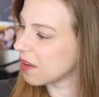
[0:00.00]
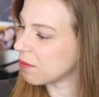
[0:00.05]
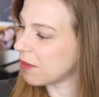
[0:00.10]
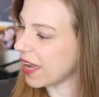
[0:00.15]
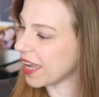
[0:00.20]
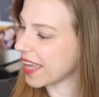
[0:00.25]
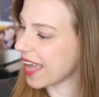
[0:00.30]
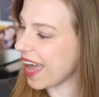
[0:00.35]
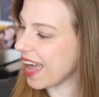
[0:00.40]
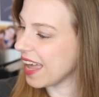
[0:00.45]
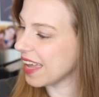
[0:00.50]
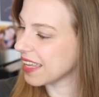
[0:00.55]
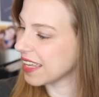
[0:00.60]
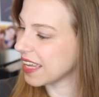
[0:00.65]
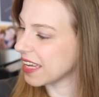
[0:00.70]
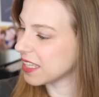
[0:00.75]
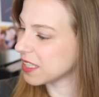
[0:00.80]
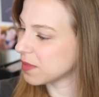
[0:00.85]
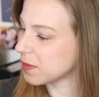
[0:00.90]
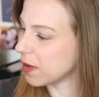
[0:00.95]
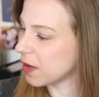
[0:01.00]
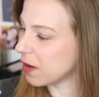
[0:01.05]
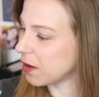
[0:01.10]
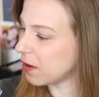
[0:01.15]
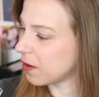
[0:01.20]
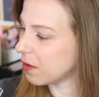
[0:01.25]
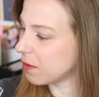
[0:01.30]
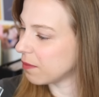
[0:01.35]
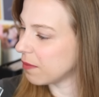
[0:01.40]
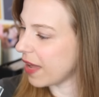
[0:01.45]
My cat,
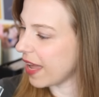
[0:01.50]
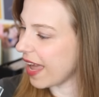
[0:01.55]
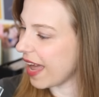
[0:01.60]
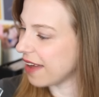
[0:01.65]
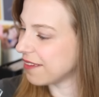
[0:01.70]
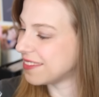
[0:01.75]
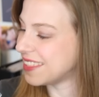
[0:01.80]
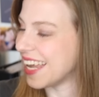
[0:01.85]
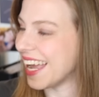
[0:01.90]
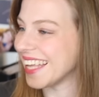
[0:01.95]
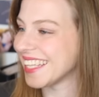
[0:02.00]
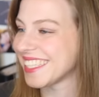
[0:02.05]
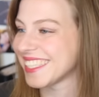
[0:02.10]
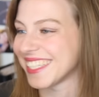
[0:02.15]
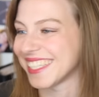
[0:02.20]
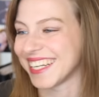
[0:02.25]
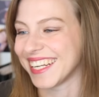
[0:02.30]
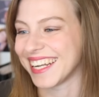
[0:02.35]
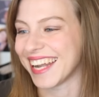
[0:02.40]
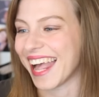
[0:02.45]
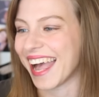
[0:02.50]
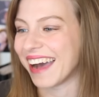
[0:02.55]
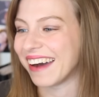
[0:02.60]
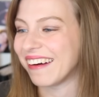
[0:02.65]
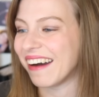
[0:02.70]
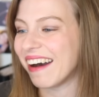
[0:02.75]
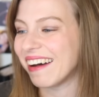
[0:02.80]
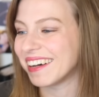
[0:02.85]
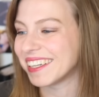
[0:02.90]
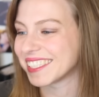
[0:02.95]
Gizmo, may have tested it
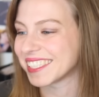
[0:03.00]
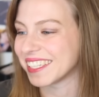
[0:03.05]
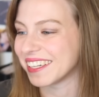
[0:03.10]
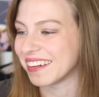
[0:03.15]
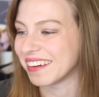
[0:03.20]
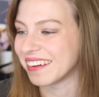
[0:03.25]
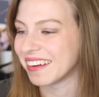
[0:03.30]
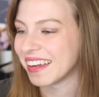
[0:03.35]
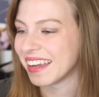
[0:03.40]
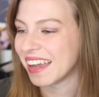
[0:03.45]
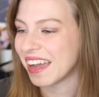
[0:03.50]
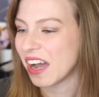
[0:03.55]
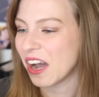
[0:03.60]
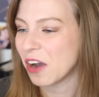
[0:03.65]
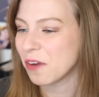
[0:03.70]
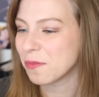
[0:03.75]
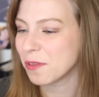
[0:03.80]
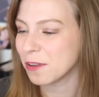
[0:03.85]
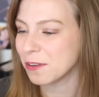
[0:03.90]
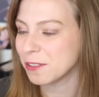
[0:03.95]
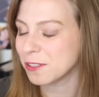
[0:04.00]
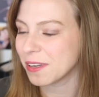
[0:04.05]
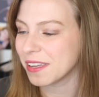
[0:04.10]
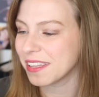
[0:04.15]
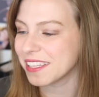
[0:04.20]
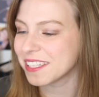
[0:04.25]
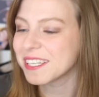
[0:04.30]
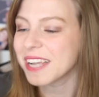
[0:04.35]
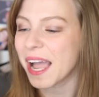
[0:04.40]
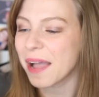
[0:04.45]
out. Also, hope you enjoy
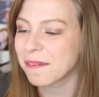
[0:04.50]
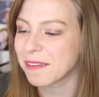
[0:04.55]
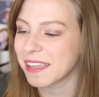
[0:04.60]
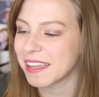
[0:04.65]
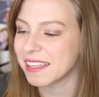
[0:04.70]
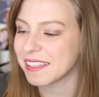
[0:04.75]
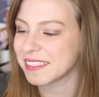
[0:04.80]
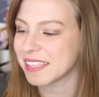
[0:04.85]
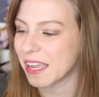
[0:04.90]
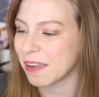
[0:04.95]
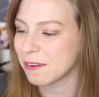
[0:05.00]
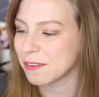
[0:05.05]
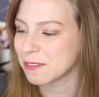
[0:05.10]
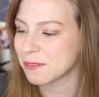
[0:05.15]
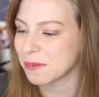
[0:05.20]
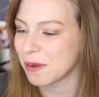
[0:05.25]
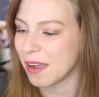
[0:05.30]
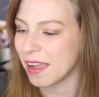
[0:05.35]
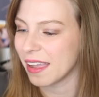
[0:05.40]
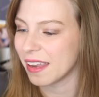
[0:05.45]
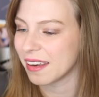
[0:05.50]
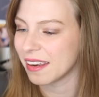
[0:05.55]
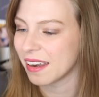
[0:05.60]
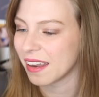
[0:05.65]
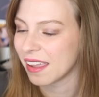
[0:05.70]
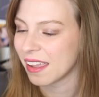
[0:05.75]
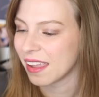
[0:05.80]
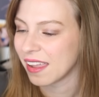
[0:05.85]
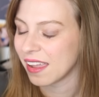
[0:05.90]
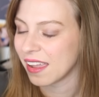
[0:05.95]
the Shopkins. I was one
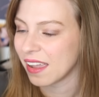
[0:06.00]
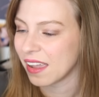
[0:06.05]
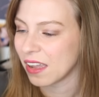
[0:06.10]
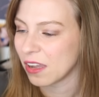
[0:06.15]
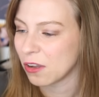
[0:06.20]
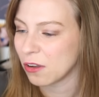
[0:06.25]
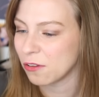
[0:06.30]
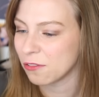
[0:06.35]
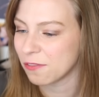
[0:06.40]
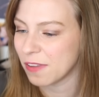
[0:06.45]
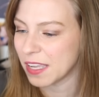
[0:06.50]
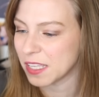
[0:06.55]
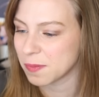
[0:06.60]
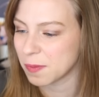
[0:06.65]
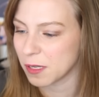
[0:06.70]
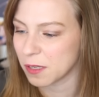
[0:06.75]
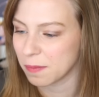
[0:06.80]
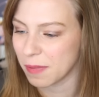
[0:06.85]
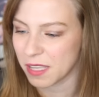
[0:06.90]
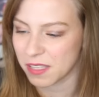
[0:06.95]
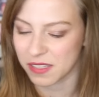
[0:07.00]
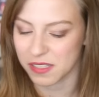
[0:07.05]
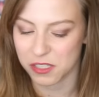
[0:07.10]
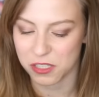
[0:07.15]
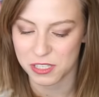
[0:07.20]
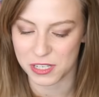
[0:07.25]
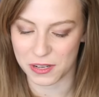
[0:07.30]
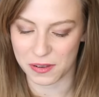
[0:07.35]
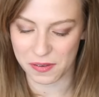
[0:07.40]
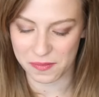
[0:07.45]
who Facebook
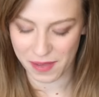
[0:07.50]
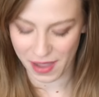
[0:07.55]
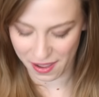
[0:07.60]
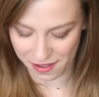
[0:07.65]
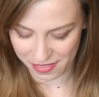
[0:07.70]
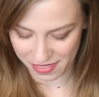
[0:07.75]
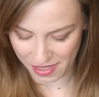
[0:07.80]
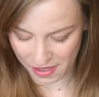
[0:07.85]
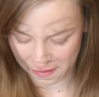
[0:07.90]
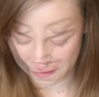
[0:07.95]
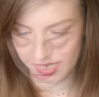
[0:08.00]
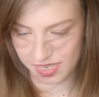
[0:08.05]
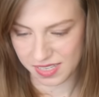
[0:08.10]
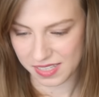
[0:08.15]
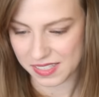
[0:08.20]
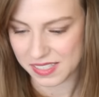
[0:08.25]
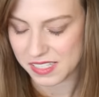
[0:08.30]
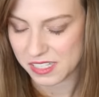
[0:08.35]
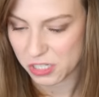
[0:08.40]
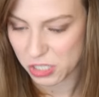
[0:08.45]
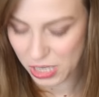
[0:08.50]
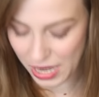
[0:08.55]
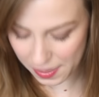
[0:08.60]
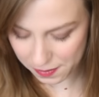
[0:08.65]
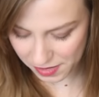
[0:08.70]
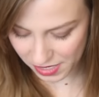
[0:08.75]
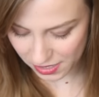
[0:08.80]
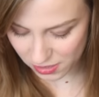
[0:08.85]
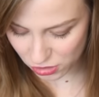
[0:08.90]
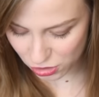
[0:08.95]
messaged you about them.
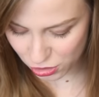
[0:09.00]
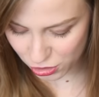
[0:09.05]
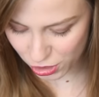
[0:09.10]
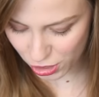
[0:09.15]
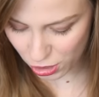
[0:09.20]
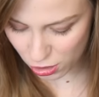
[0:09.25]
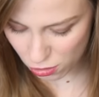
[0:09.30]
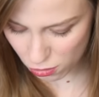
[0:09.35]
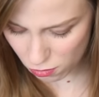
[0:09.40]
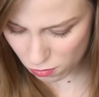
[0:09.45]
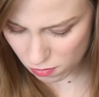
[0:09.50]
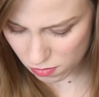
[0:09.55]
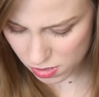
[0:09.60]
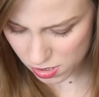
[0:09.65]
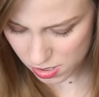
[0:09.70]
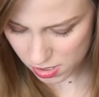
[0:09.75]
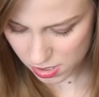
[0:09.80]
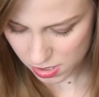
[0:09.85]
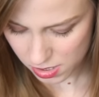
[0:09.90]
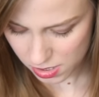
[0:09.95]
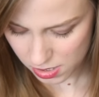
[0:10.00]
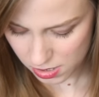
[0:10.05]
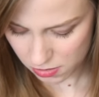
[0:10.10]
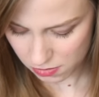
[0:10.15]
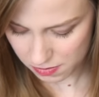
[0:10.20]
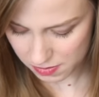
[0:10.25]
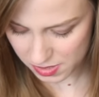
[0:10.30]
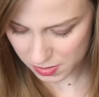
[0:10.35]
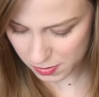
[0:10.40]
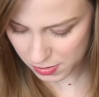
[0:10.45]
Shopkins two?
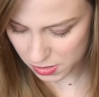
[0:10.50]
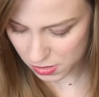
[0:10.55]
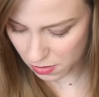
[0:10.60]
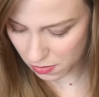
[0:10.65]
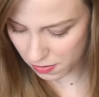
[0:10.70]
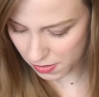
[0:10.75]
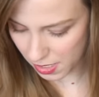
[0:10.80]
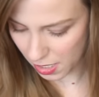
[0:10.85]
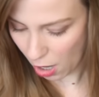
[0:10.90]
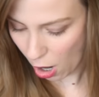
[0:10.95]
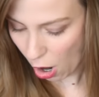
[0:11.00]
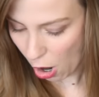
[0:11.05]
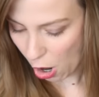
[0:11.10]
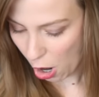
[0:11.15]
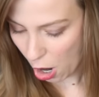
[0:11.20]
I'm supposed to go in.